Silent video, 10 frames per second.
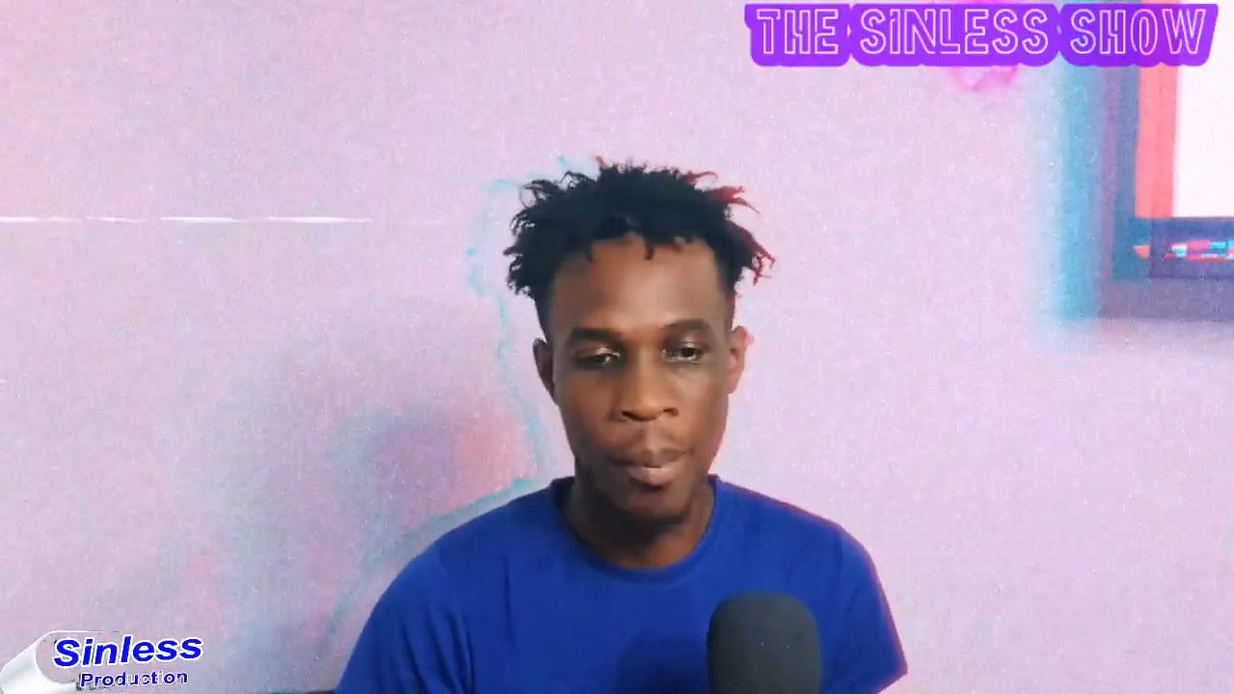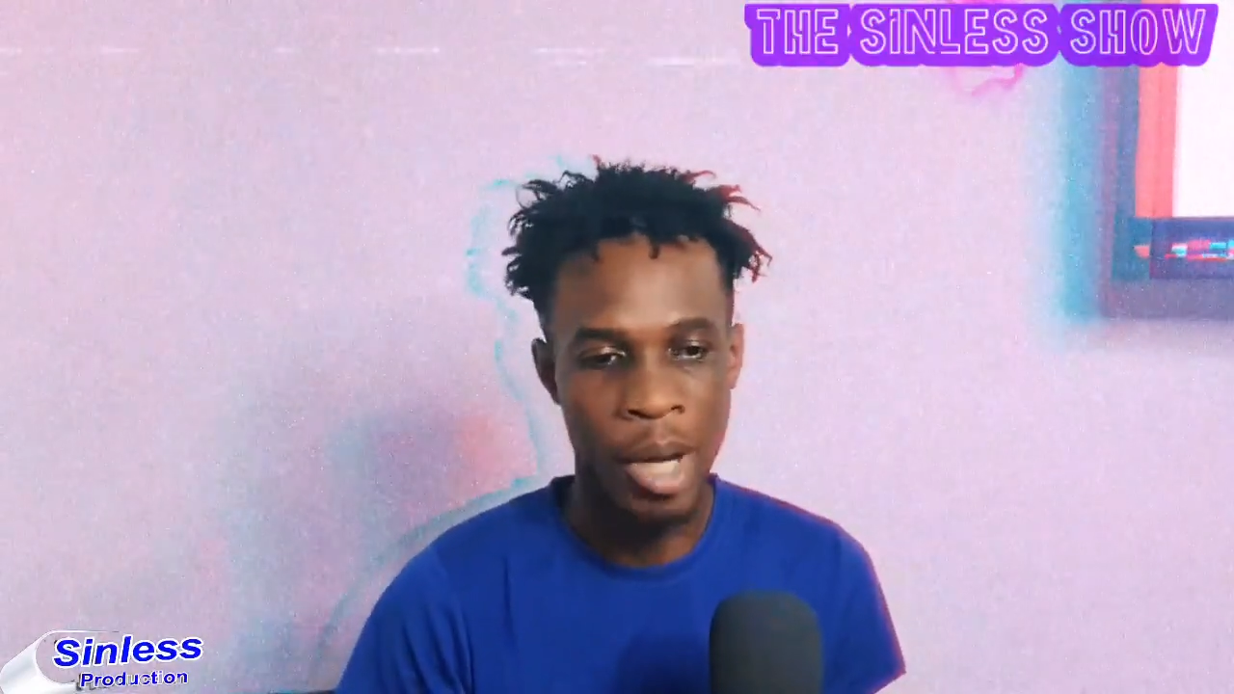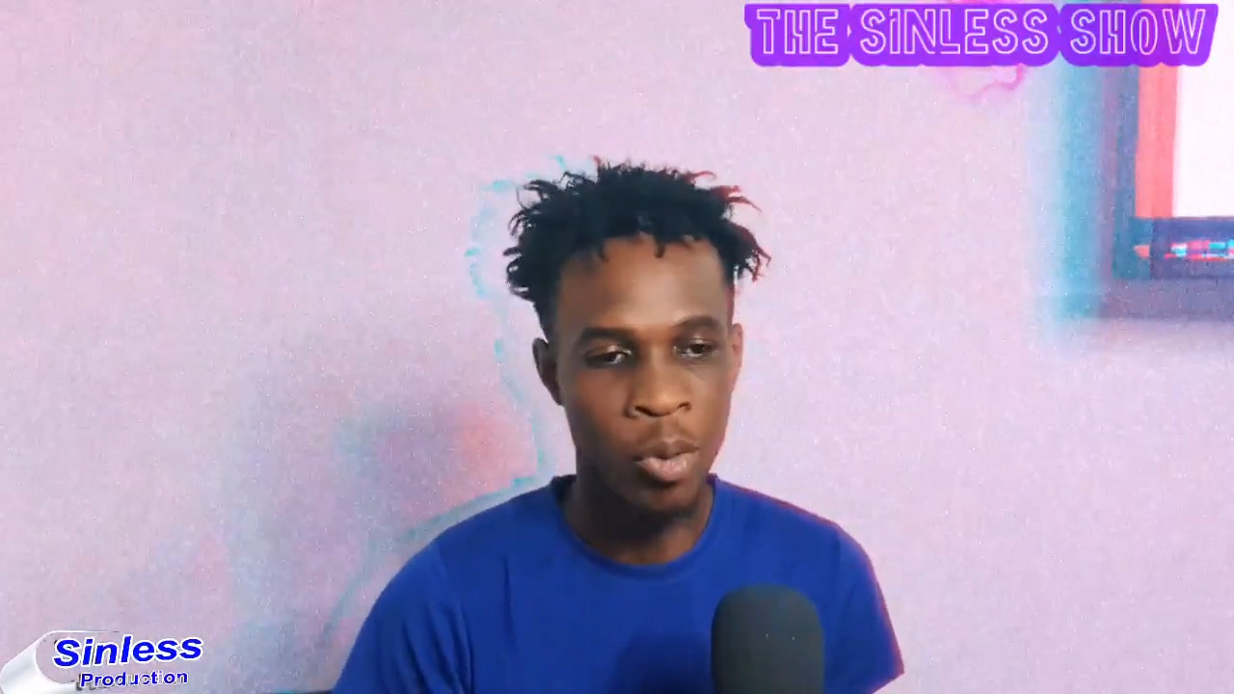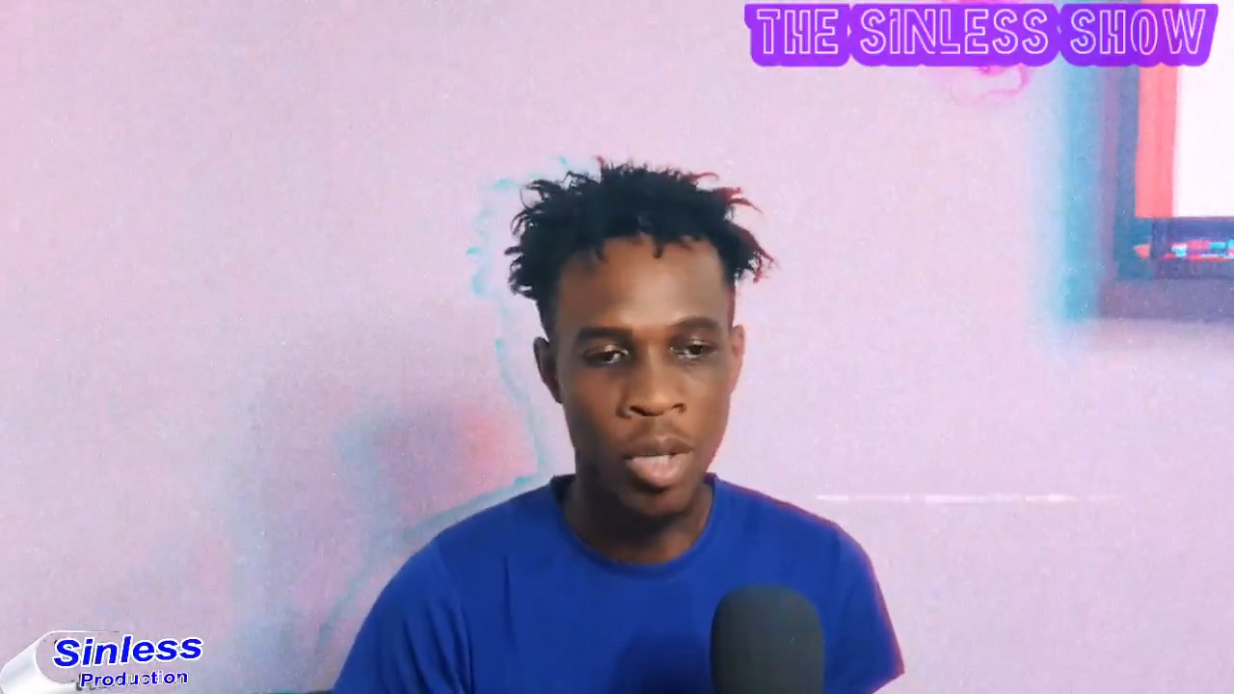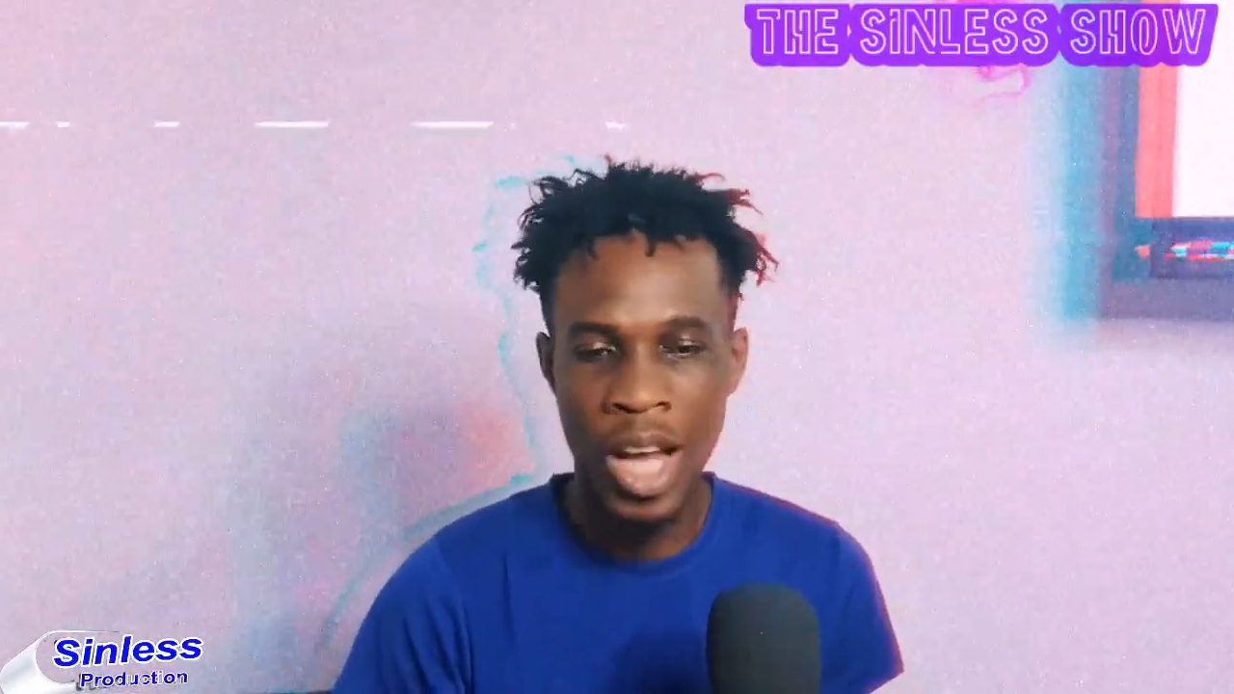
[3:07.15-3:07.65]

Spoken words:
everywhere.